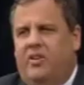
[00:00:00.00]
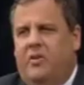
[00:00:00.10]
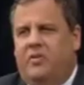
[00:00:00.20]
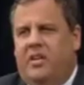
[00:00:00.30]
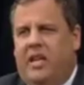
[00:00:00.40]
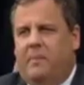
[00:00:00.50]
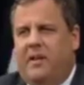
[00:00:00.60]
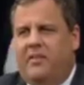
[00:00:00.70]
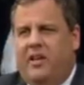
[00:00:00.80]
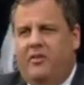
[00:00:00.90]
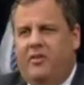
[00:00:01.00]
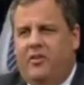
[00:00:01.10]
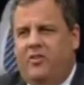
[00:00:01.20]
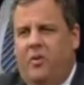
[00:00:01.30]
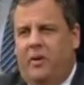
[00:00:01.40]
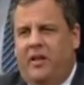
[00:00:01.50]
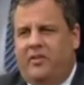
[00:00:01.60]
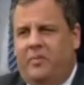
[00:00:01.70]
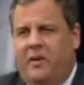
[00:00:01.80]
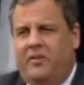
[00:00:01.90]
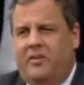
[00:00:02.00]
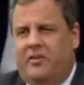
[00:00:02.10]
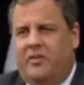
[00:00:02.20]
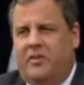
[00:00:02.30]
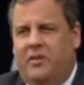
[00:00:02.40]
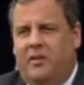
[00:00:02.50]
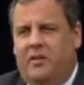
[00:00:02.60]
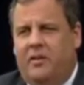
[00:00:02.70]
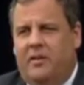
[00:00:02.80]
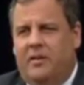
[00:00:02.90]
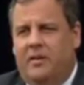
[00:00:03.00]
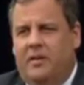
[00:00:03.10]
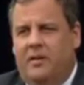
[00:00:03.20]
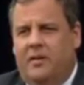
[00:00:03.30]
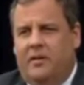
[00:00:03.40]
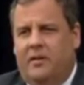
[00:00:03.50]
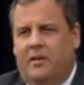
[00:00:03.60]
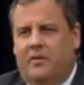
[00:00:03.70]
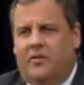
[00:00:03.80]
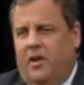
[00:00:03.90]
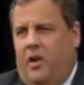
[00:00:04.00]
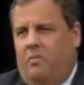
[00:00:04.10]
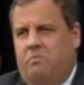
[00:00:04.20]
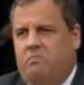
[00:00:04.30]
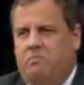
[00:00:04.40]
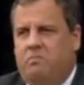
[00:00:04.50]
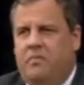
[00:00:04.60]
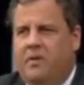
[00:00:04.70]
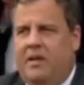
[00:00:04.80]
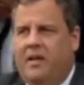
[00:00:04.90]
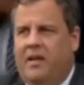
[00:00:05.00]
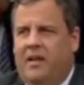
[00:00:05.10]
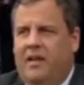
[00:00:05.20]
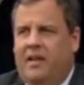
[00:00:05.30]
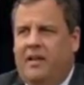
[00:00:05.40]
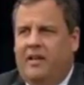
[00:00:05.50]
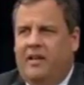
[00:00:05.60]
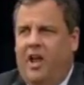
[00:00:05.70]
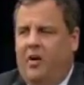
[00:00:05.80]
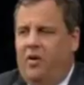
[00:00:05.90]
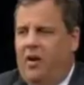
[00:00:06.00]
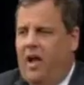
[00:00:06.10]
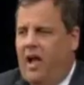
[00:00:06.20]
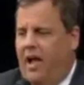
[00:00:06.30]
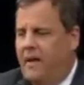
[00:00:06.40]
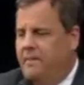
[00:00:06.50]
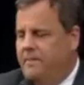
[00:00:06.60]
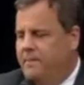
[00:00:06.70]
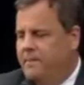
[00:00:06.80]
in terms of keeping it secret, it's nobody else's business. So, you know, I